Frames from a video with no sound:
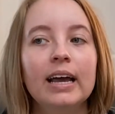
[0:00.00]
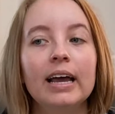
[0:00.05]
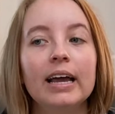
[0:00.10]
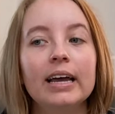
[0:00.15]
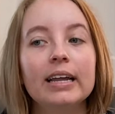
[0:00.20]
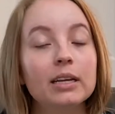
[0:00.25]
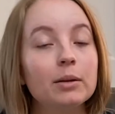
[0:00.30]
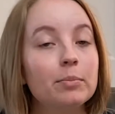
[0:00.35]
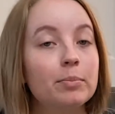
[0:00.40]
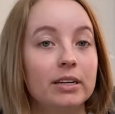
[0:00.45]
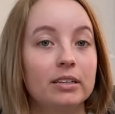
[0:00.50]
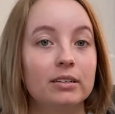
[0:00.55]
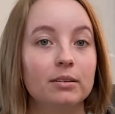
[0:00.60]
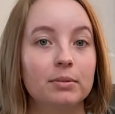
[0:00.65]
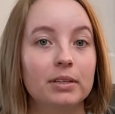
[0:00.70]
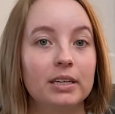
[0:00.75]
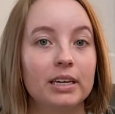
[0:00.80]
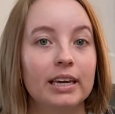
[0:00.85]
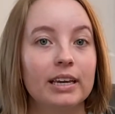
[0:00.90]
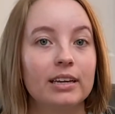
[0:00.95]
And he picked up
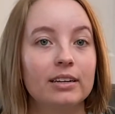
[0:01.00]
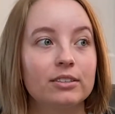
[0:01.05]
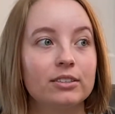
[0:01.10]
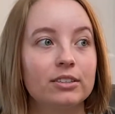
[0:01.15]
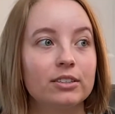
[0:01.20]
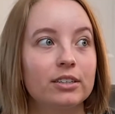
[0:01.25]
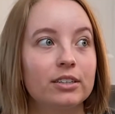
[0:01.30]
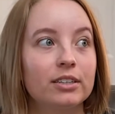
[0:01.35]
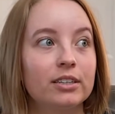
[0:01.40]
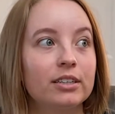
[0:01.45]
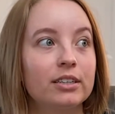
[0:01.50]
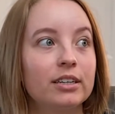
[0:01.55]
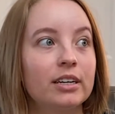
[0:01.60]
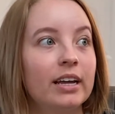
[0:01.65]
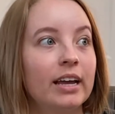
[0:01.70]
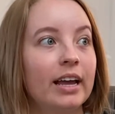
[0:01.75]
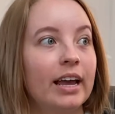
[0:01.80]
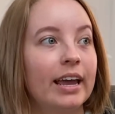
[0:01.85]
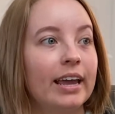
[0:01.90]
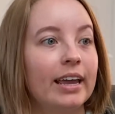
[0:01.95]
the canter,
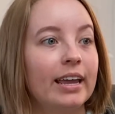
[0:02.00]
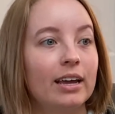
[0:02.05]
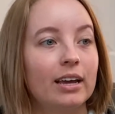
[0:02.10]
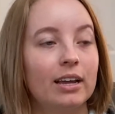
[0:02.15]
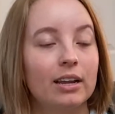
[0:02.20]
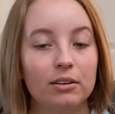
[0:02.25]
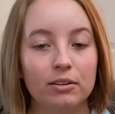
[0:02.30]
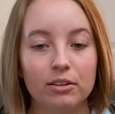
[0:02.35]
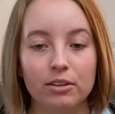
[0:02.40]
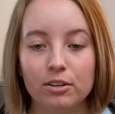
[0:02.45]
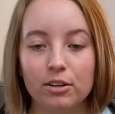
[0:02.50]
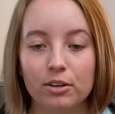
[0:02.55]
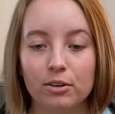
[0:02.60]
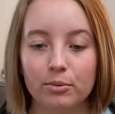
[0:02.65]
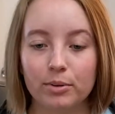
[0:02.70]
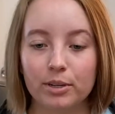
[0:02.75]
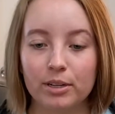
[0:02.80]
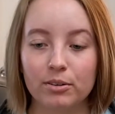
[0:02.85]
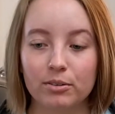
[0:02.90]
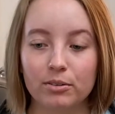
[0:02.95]
and you know,
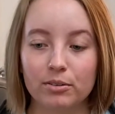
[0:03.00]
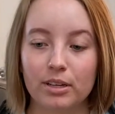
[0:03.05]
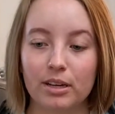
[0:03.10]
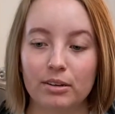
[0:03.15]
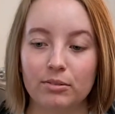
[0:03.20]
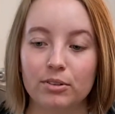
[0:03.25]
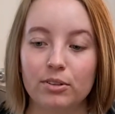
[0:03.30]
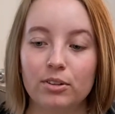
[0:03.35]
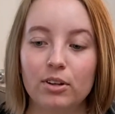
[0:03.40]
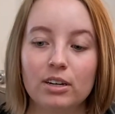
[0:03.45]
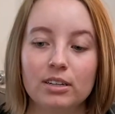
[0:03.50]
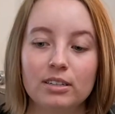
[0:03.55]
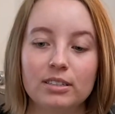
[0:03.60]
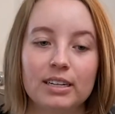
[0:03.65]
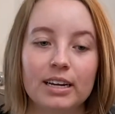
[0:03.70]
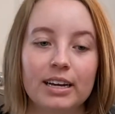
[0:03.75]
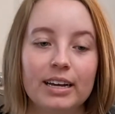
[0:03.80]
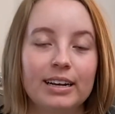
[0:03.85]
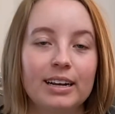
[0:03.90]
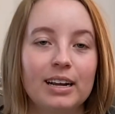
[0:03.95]
we go down the long
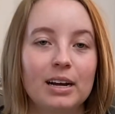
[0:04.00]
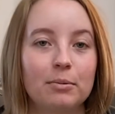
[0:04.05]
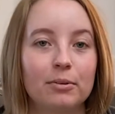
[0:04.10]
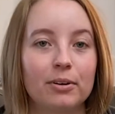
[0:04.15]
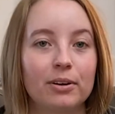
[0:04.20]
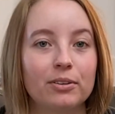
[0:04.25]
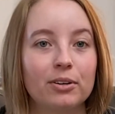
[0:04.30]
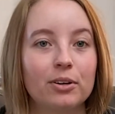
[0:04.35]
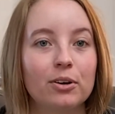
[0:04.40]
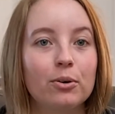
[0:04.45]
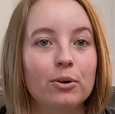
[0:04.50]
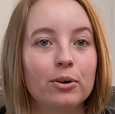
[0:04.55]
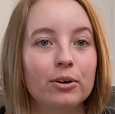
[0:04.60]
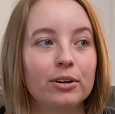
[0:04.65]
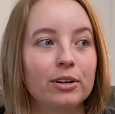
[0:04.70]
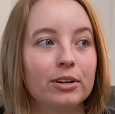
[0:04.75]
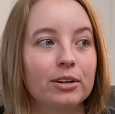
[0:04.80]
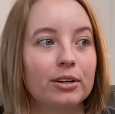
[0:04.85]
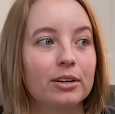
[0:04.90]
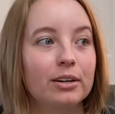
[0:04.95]
side, come around the
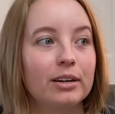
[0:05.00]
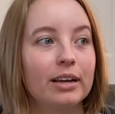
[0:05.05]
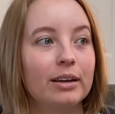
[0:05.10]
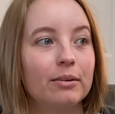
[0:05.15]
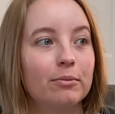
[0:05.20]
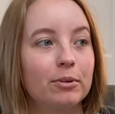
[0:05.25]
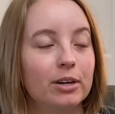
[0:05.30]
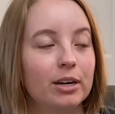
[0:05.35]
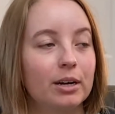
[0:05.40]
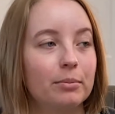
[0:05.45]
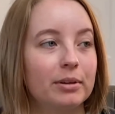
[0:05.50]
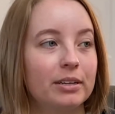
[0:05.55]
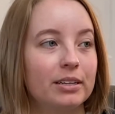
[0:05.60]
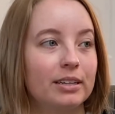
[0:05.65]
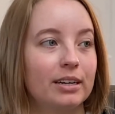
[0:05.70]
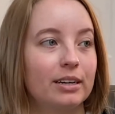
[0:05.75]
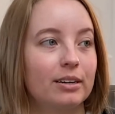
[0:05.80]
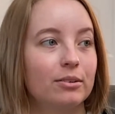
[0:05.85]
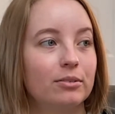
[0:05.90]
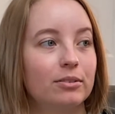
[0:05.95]
corner, and we're coming
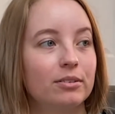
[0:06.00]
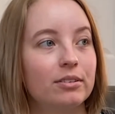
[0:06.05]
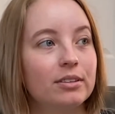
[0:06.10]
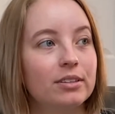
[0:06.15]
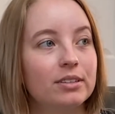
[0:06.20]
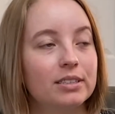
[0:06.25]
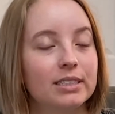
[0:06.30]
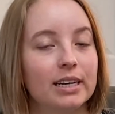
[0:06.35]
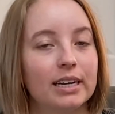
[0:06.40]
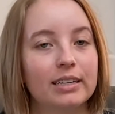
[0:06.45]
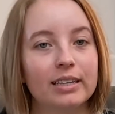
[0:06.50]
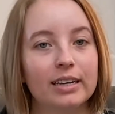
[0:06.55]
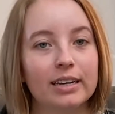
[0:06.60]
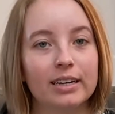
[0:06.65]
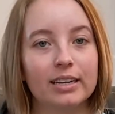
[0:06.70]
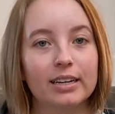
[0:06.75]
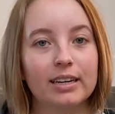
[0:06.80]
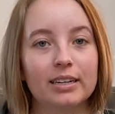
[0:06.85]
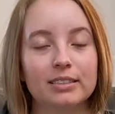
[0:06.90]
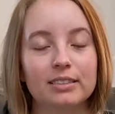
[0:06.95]
down the side that
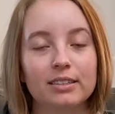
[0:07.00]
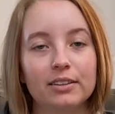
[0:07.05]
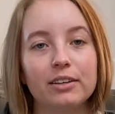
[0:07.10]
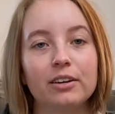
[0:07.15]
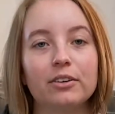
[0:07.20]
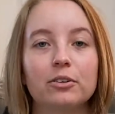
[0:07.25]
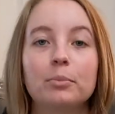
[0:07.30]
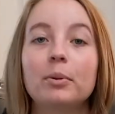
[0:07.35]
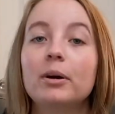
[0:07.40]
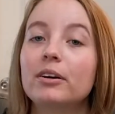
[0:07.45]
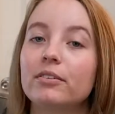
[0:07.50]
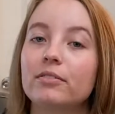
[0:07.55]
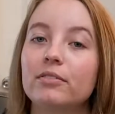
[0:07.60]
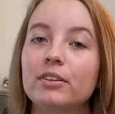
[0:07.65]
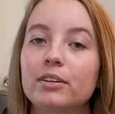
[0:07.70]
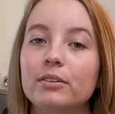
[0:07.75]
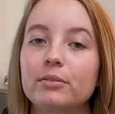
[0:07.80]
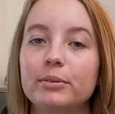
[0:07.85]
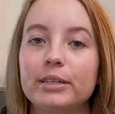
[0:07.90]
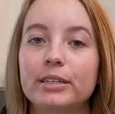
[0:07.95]
connects to the other part of
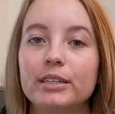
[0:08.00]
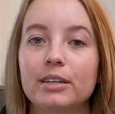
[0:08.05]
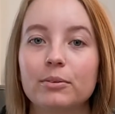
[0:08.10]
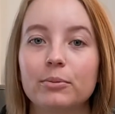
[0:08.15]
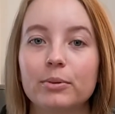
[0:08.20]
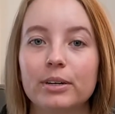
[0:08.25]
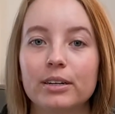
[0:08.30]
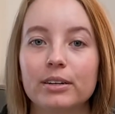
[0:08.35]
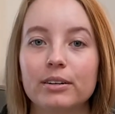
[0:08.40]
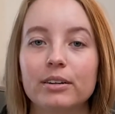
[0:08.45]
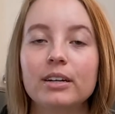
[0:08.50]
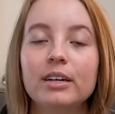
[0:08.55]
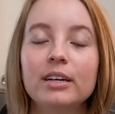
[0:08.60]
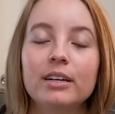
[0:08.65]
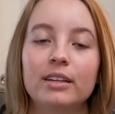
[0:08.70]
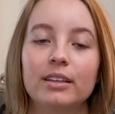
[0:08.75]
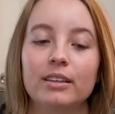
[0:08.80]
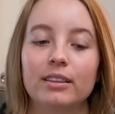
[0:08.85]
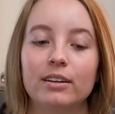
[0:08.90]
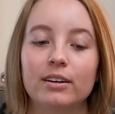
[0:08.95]
the arena where
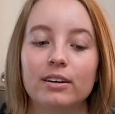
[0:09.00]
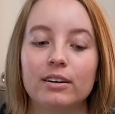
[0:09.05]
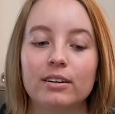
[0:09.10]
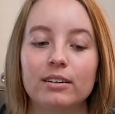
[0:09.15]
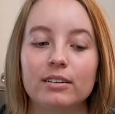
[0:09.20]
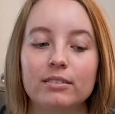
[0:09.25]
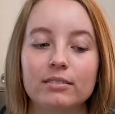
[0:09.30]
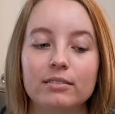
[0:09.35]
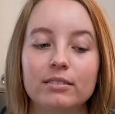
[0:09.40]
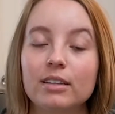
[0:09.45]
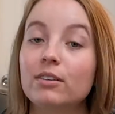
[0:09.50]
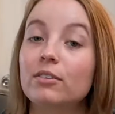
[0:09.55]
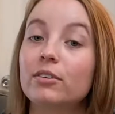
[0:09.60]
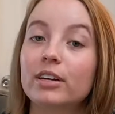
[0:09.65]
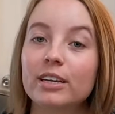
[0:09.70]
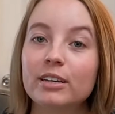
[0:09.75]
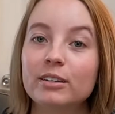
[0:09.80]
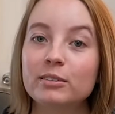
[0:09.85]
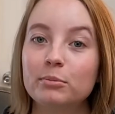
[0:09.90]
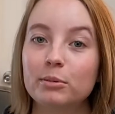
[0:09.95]
the little
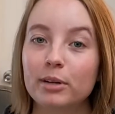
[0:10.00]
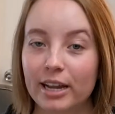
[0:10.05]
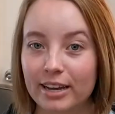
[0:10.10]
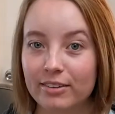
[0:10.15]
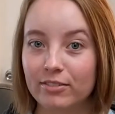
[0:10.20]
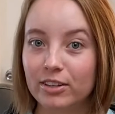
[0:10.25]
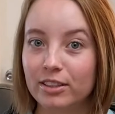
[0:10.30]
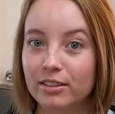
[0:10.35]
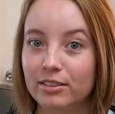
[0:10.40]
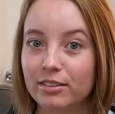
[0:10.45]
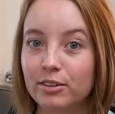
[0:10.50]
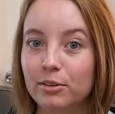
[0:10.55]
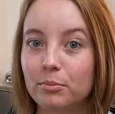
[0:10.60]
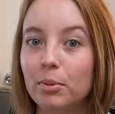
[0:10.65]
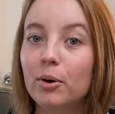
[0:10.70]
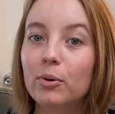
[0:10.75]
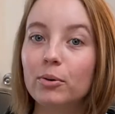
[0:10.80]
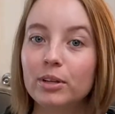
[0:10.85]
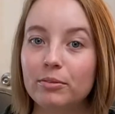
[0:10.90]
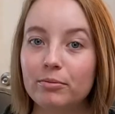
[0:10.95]
kids were having their
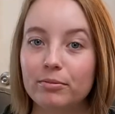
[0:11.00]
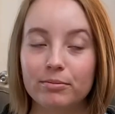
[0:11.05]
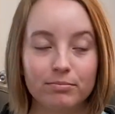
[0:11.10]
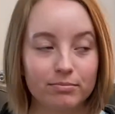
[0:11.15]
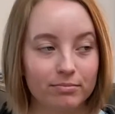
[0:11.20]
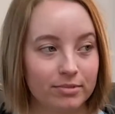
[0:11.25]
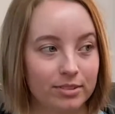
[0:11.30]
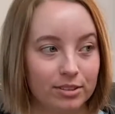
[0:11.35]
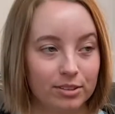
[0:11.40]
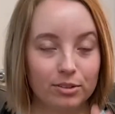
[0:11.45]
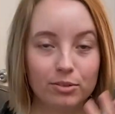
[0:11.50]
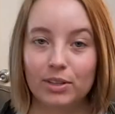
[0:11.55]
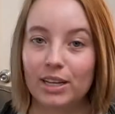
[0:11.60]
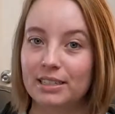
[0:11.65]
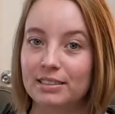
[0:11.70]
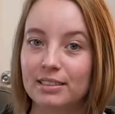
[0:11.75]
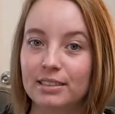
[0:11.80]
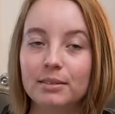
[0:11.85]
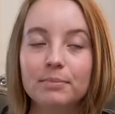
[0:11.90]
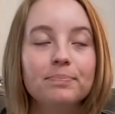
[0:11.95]
pony,
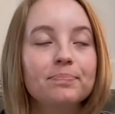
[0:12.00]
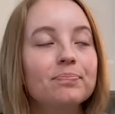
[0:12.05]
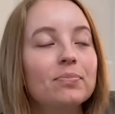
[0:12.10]
lesson.